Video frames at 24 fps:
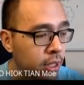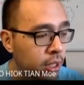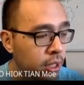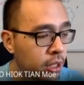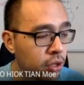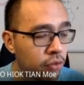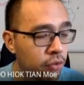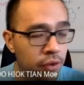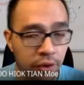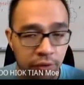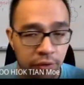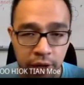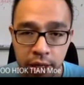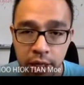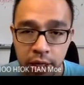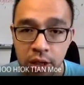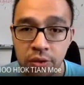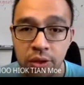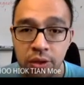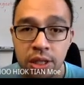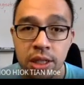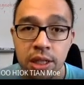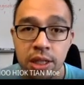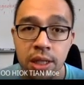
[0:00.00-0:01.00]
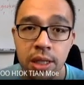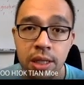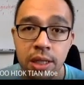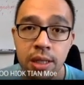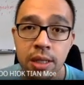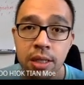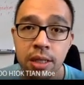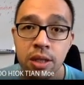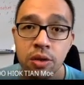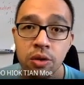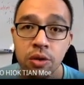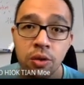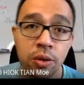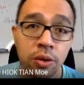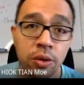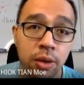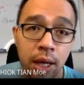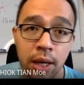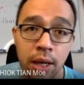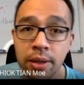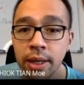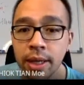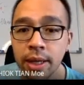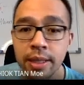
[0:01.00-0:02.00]
If you have any questions, you don't know
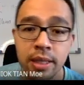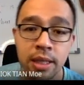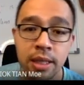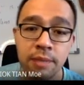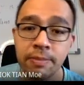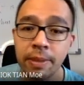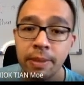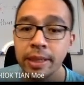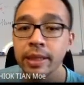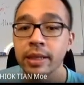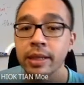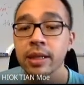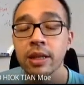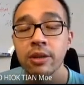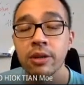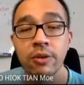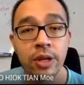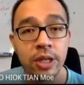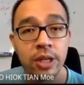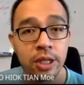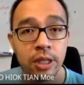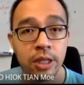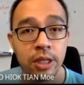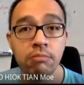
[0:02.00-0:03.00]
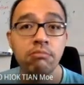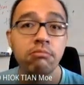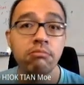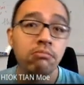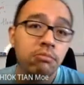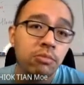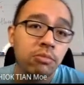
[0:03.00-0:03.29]
how to answer a particular question,